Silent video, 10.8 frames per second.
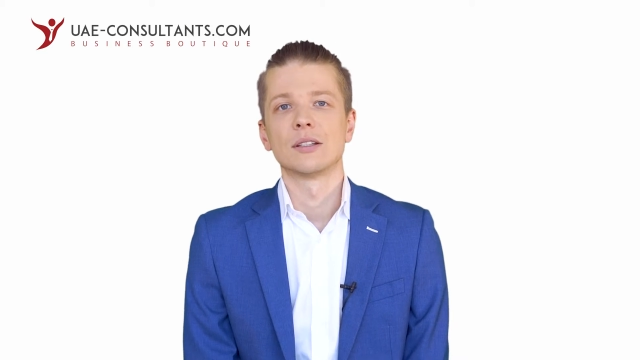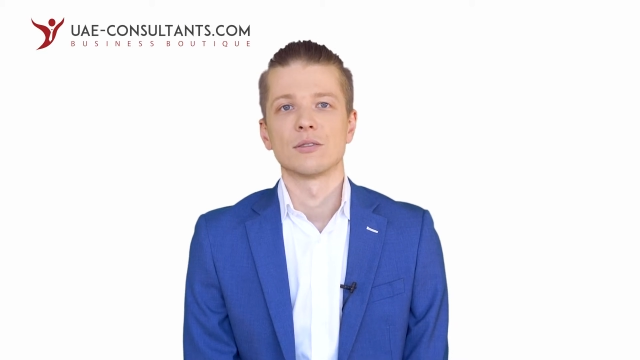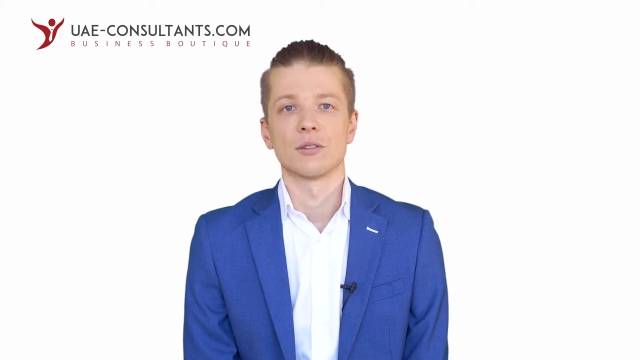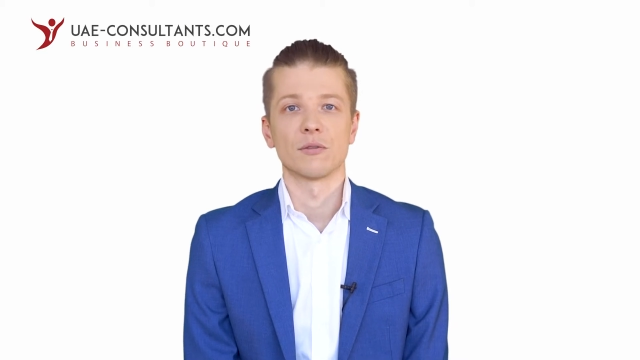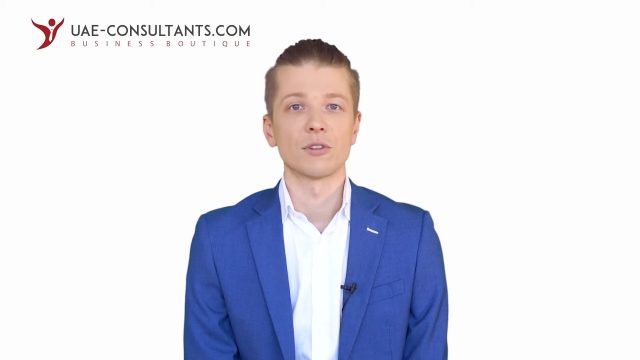
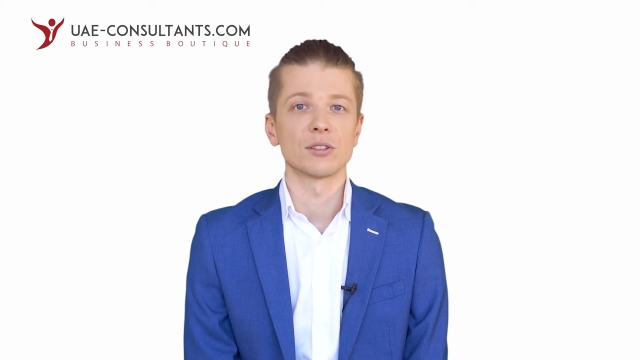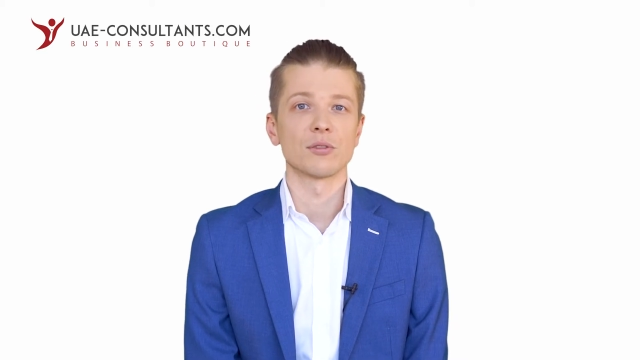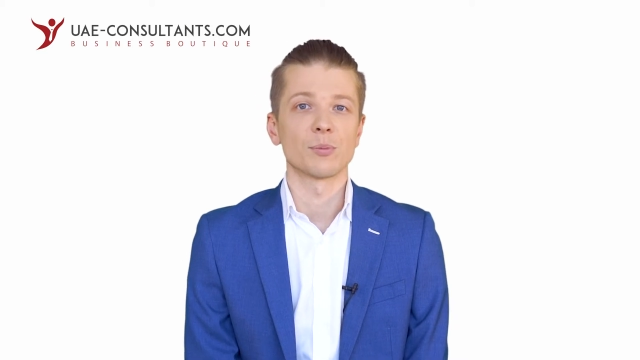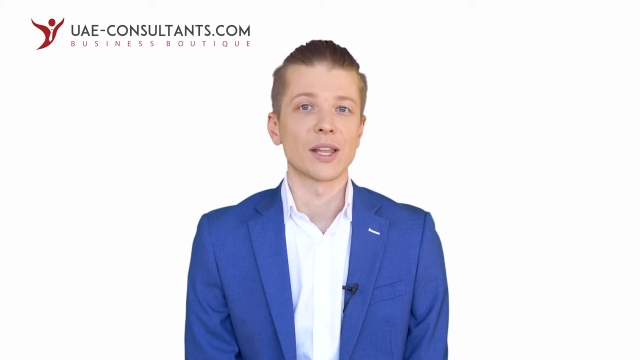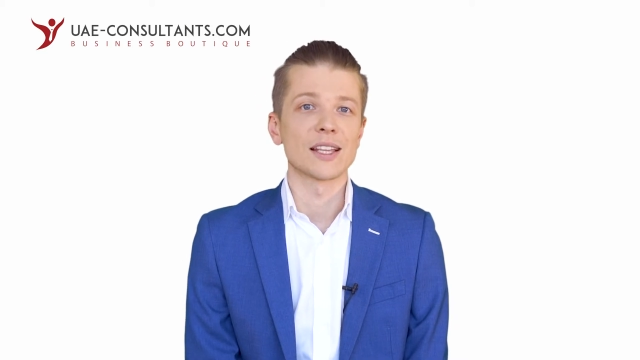To avoid
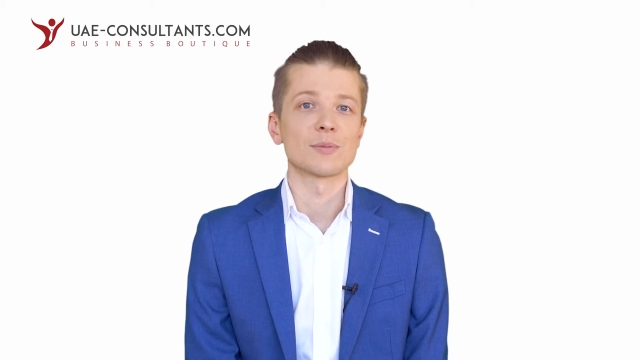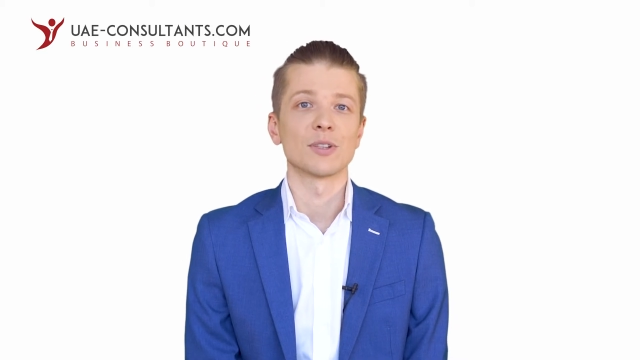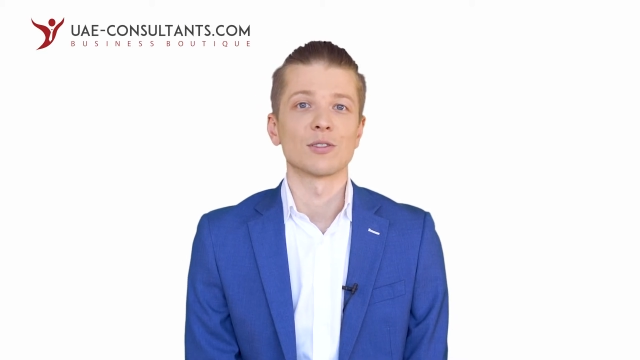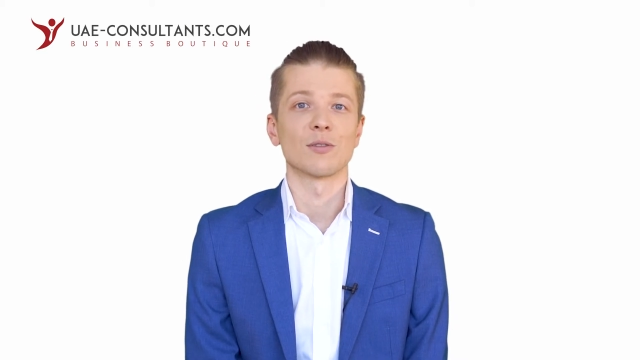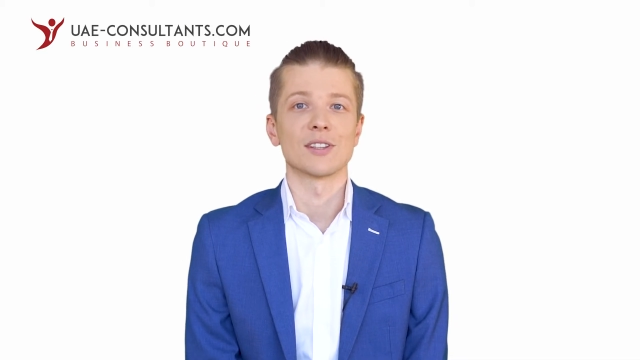
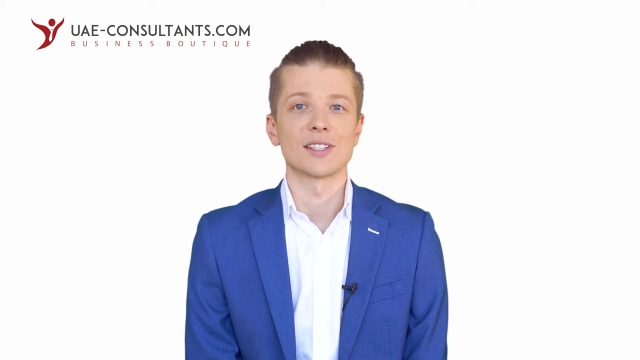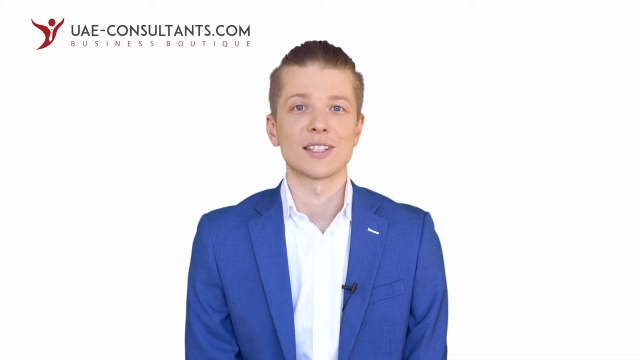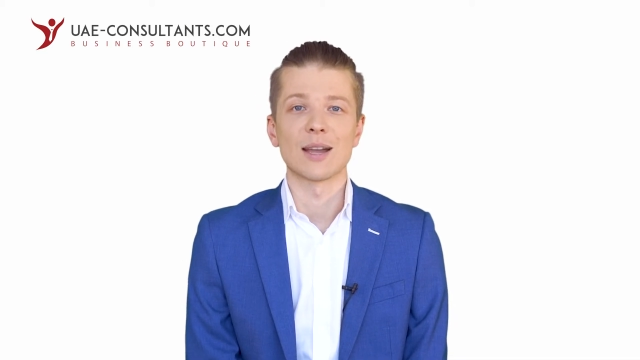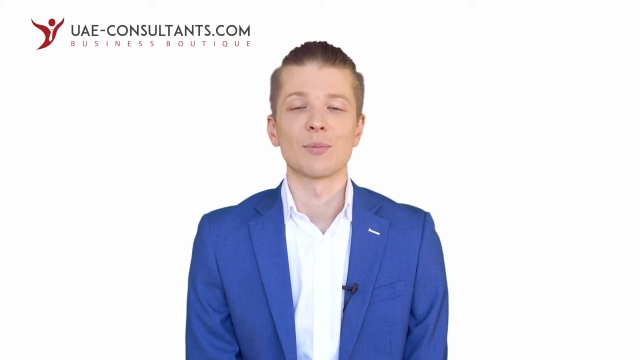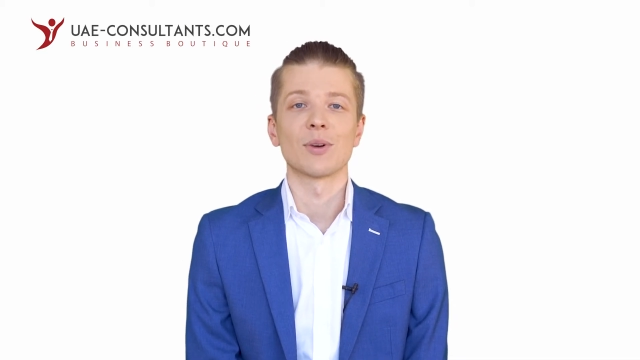replacement of the
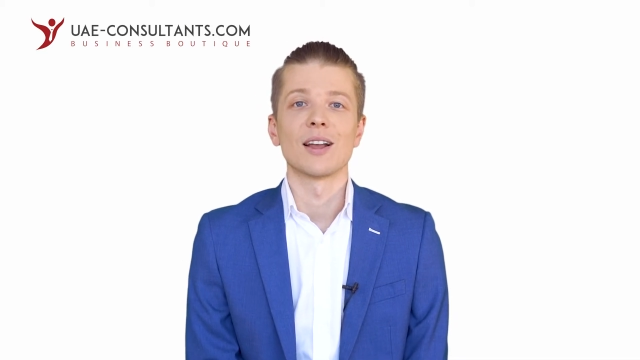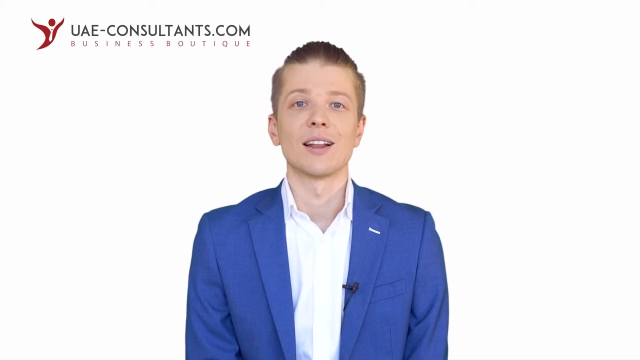stamp,